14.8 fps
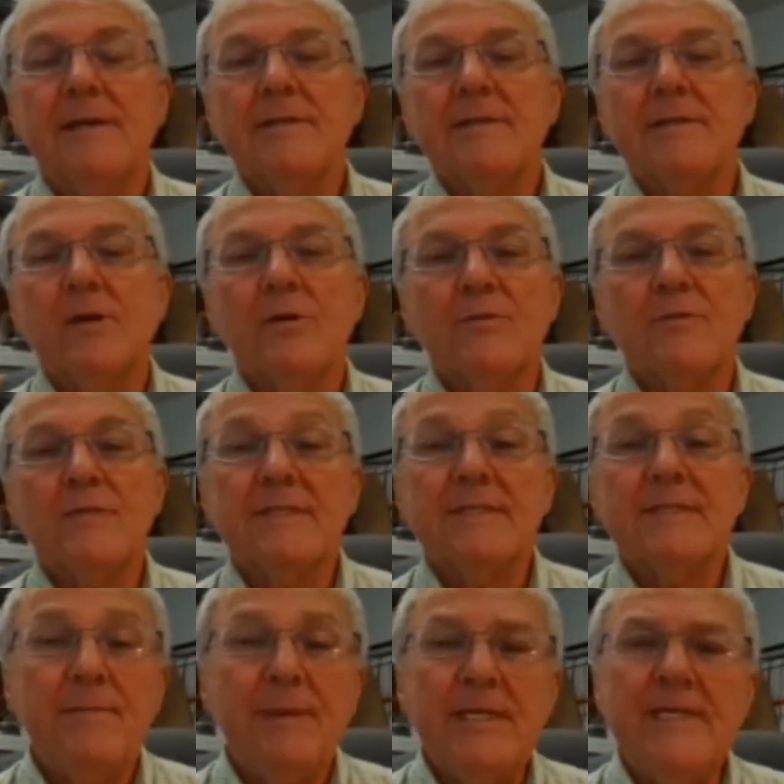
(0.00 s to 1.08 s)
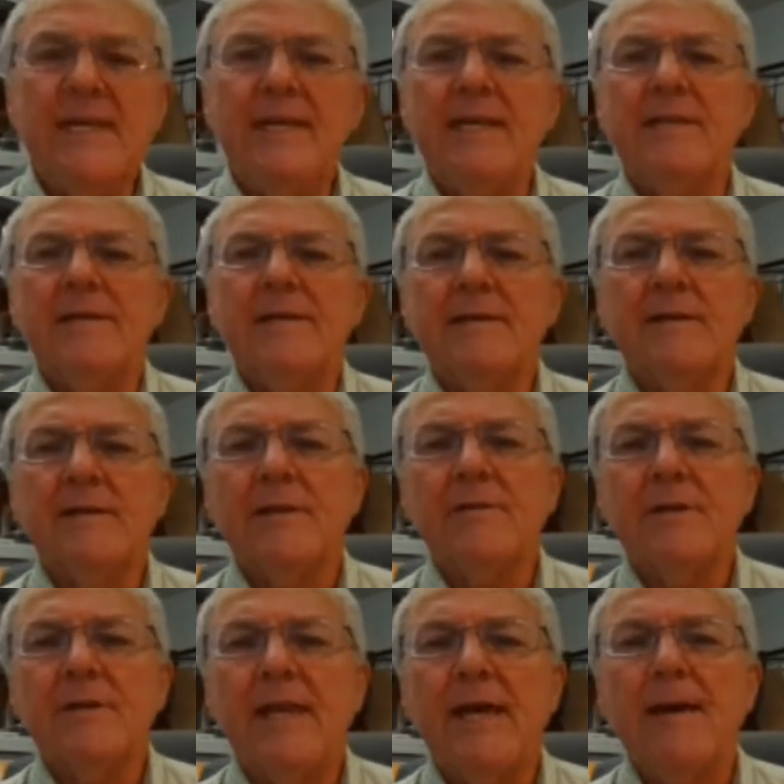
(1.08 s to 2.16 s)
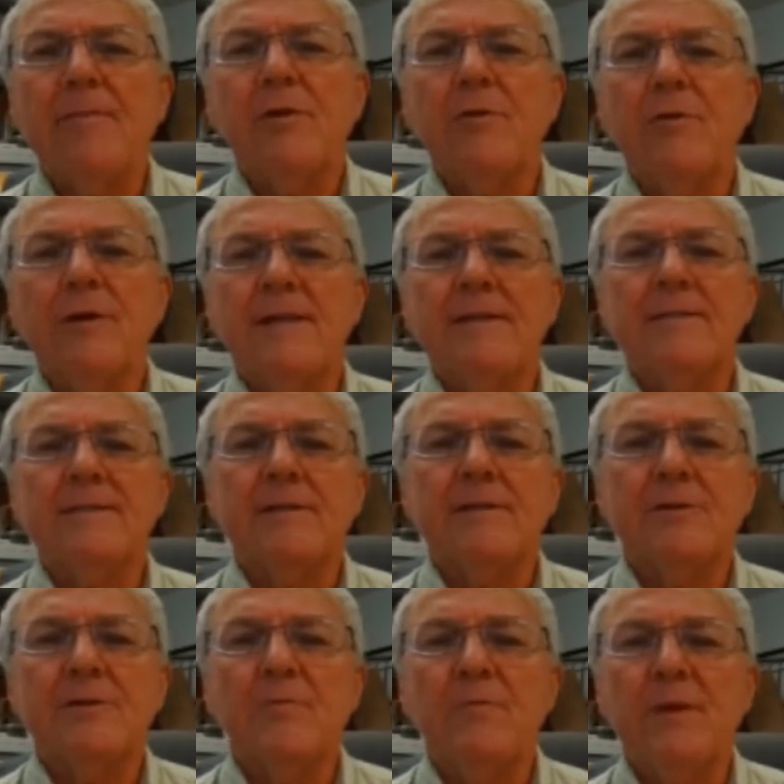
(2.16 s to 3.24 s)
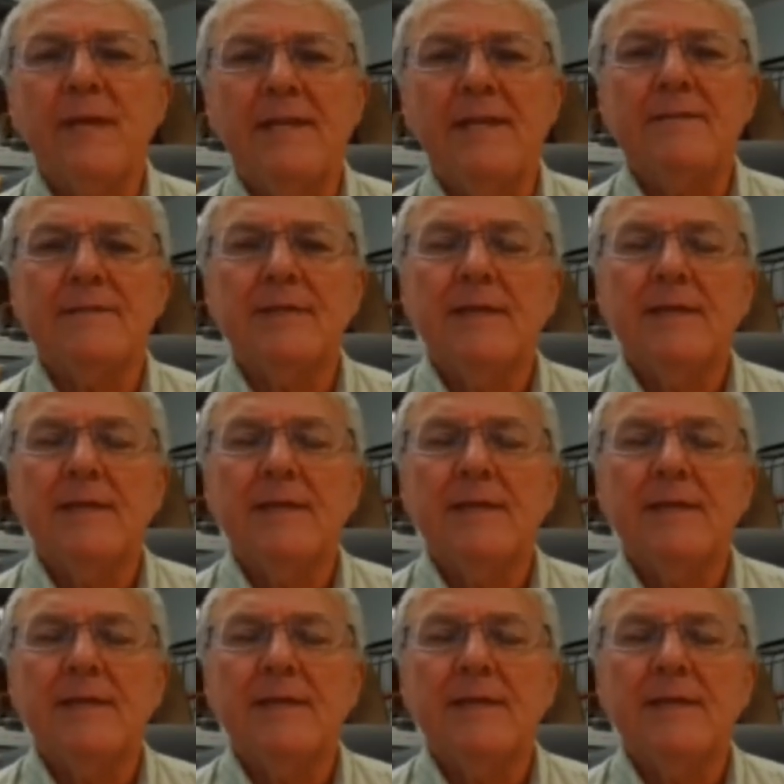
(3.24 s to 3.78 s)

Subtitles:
so CBD, the other cannabinoids, and terpenes.